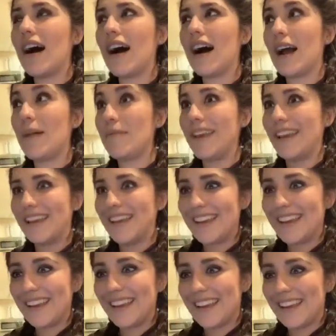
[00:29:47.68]
I'm in
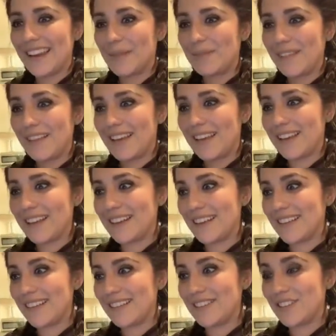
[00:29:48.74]
it and I'm, like,
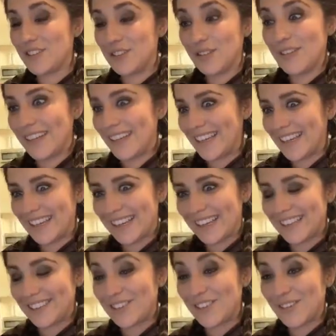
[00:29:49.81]
doing it and
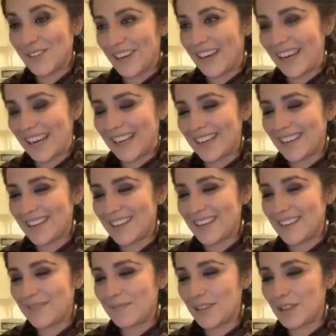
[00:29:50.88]
it's great.
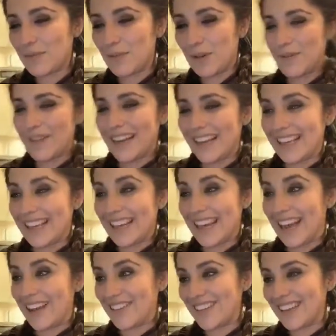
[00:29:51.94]
But the moment I get out
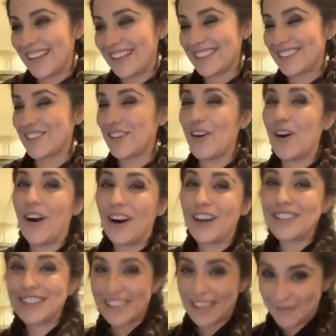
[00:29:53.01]
of it, it's so hard
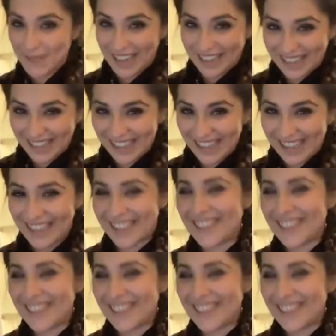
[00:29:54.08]
to get back in it. You